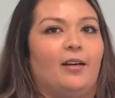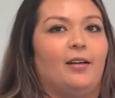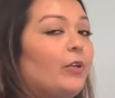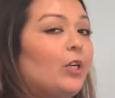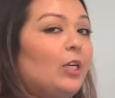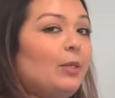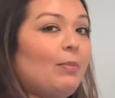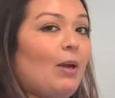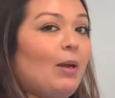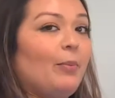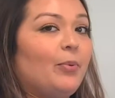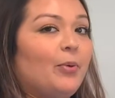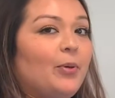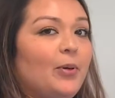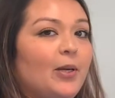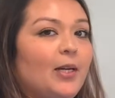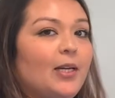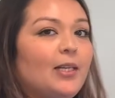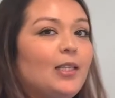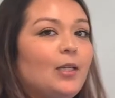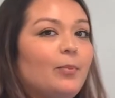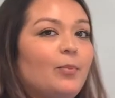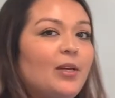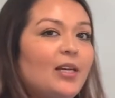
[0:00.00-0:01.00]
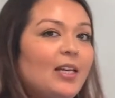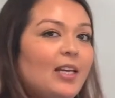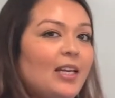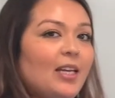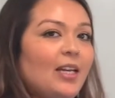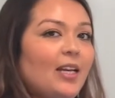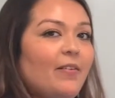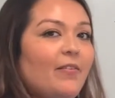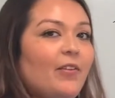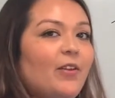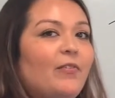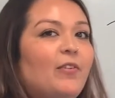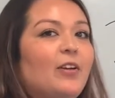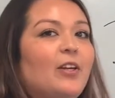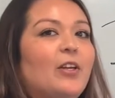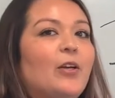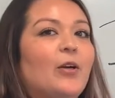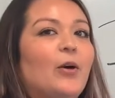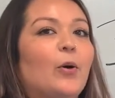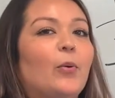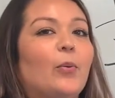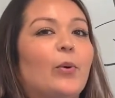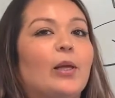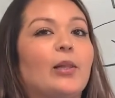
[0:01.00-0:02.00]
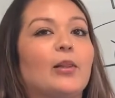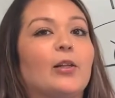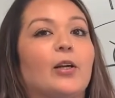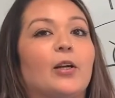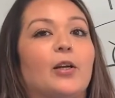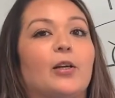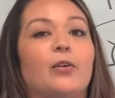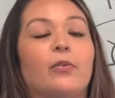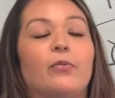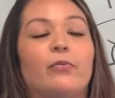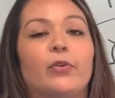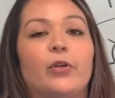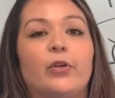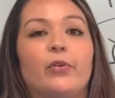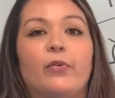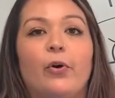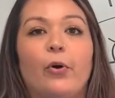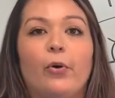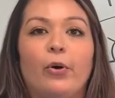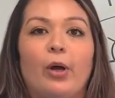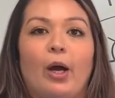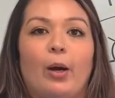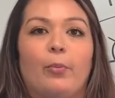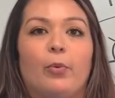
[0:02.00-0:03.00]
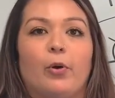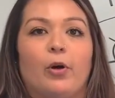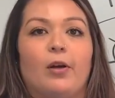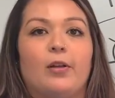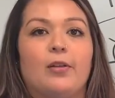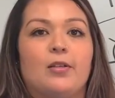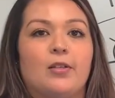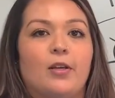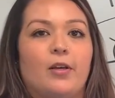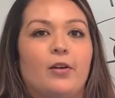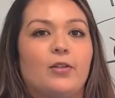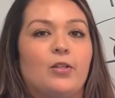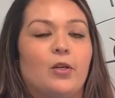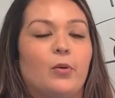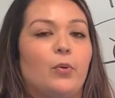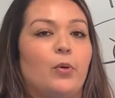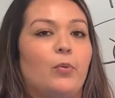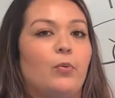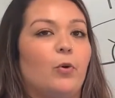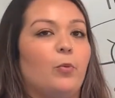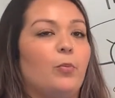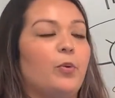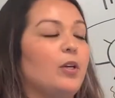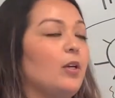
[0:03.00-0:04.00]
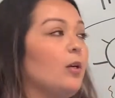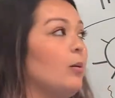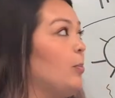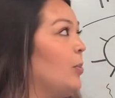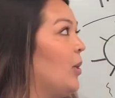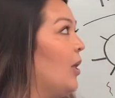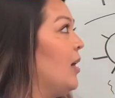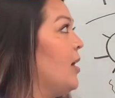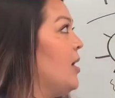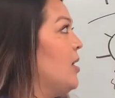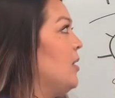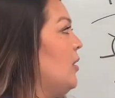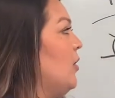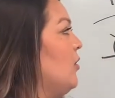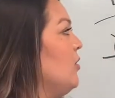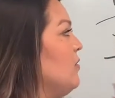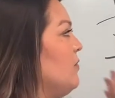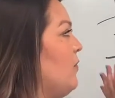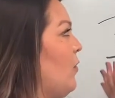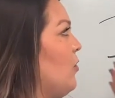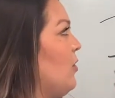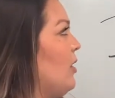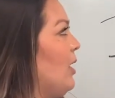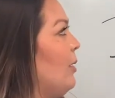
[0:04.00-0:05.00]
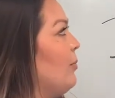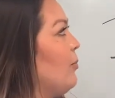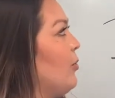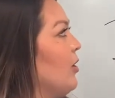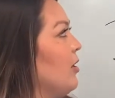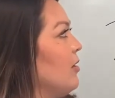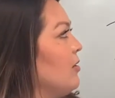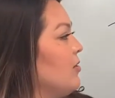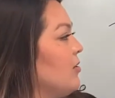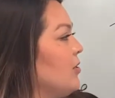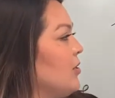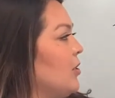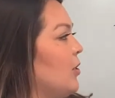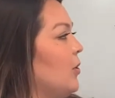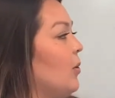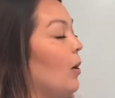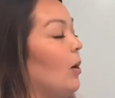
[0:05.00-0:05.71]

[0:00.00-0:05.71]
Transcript: Remember in the beginning of the video, we learned a few vocab words. So we will be applying those vocab words to